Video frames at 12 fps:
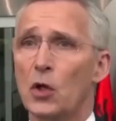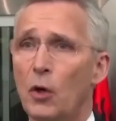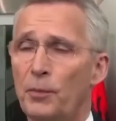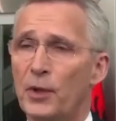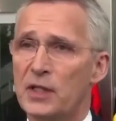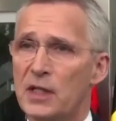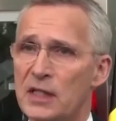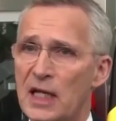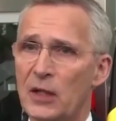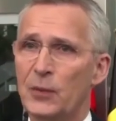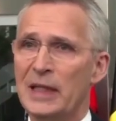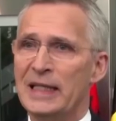is obvious is
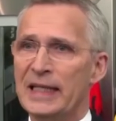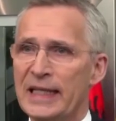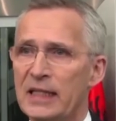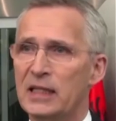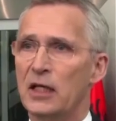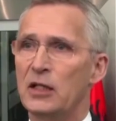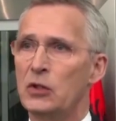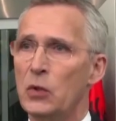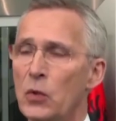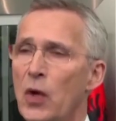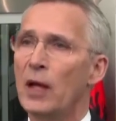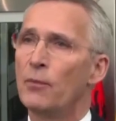that we need
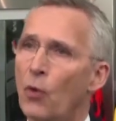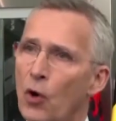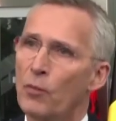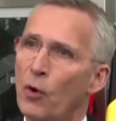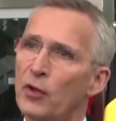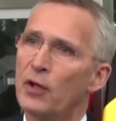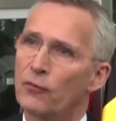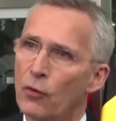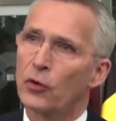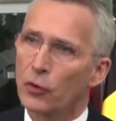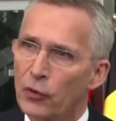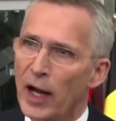new and more money
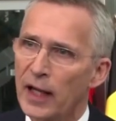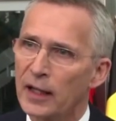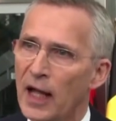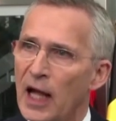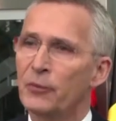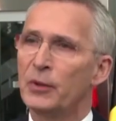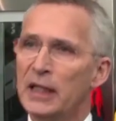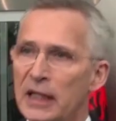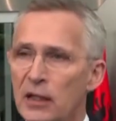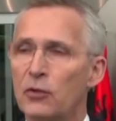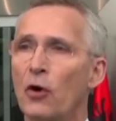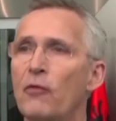for Ukraine, and we
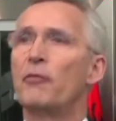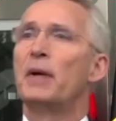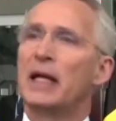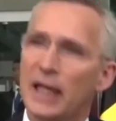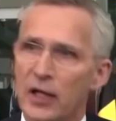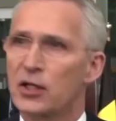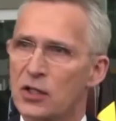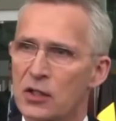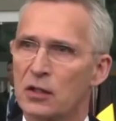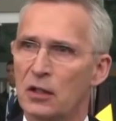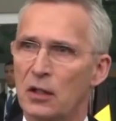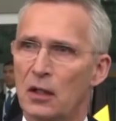need it over many years.